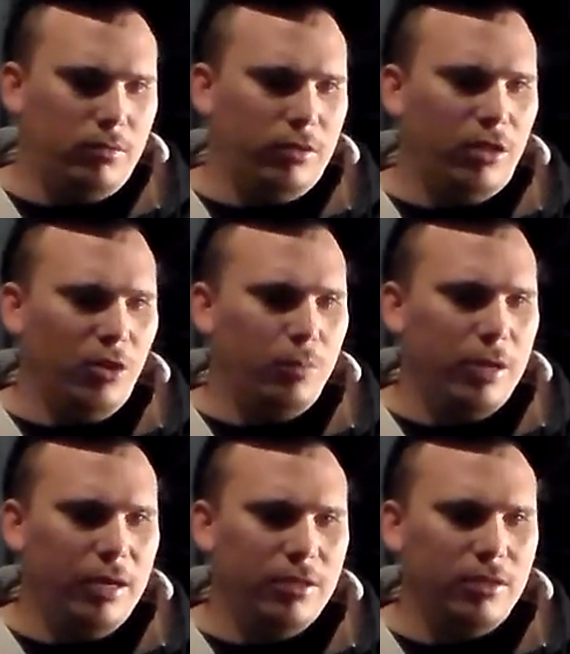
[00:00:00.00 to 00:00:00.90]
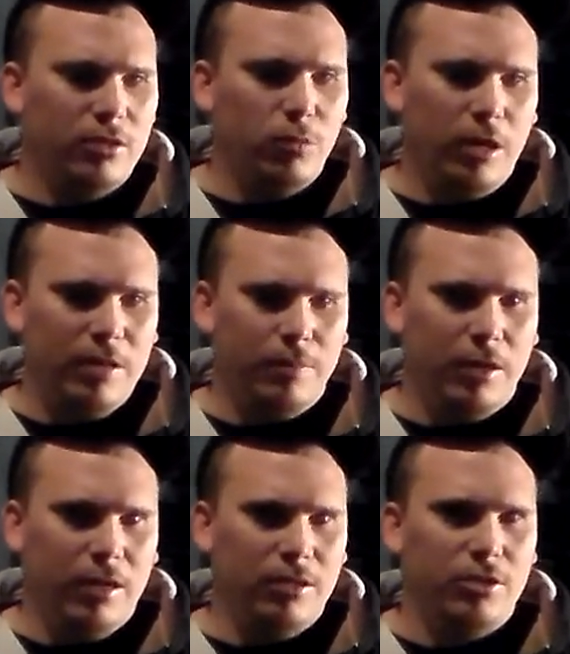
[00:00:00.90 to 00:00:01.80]
yellow pages, white
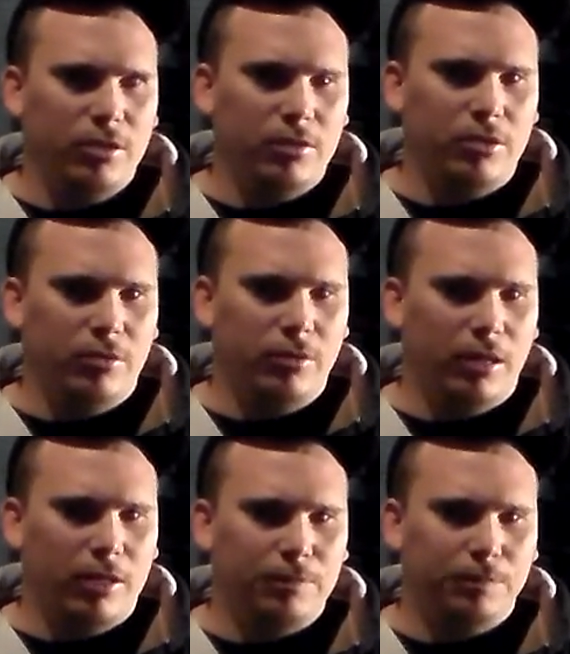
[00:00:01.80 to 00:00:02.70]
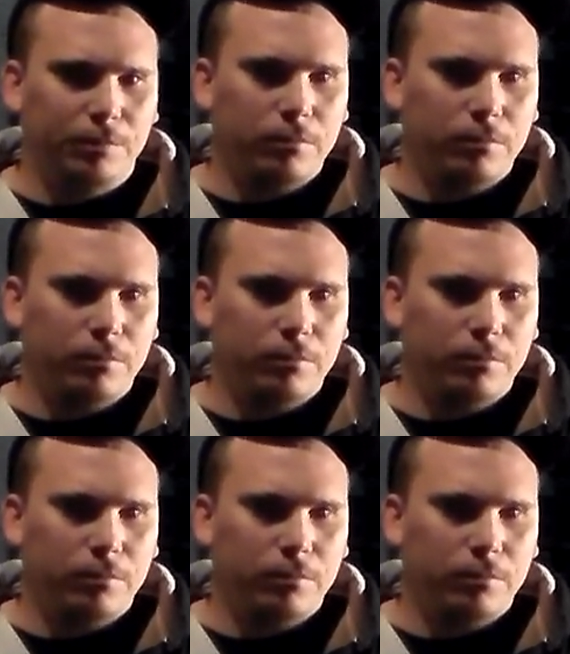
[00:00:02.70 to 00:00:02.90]
pages. You got,